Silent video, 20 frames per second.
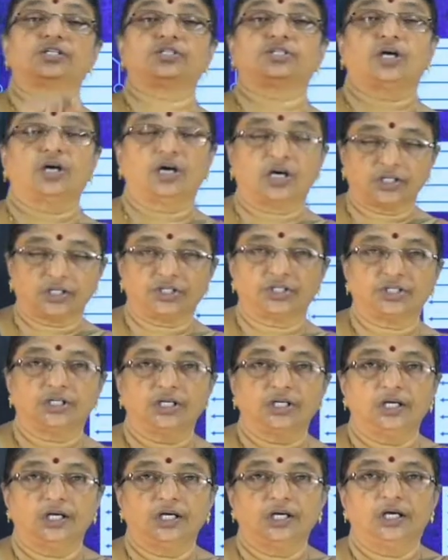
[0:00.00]
charge,
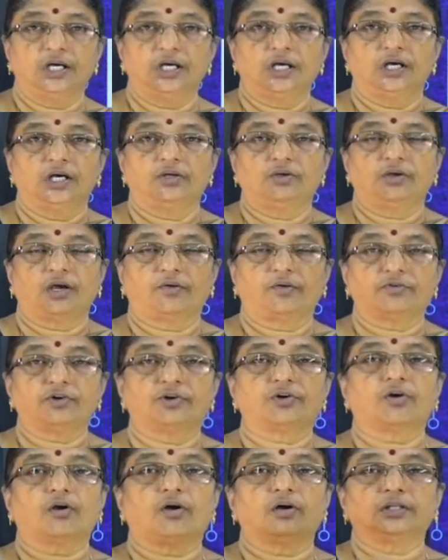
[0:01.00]
you have to
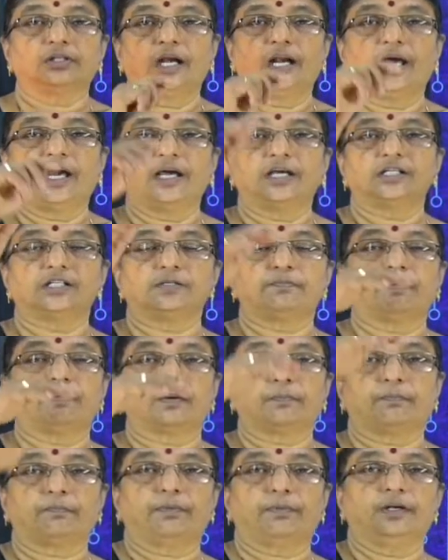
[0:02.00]
draw the lines
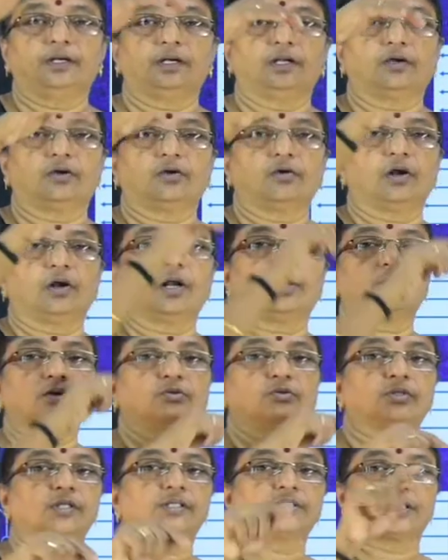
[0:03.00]
perpendicular
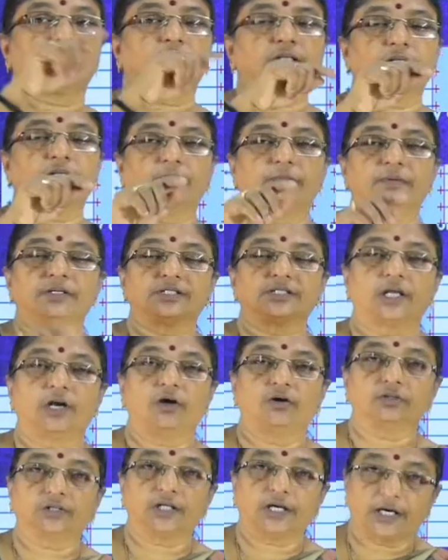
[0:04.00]
to the charge, that means
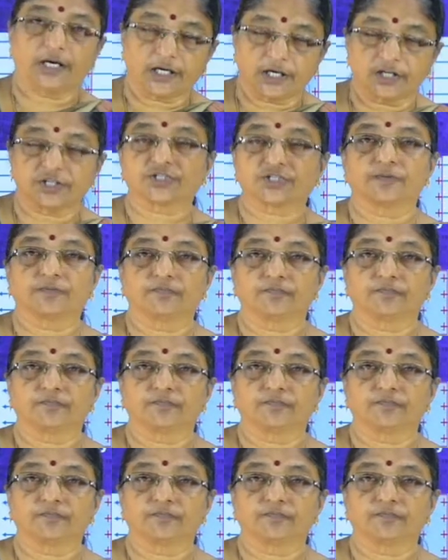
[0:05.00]
along the radius.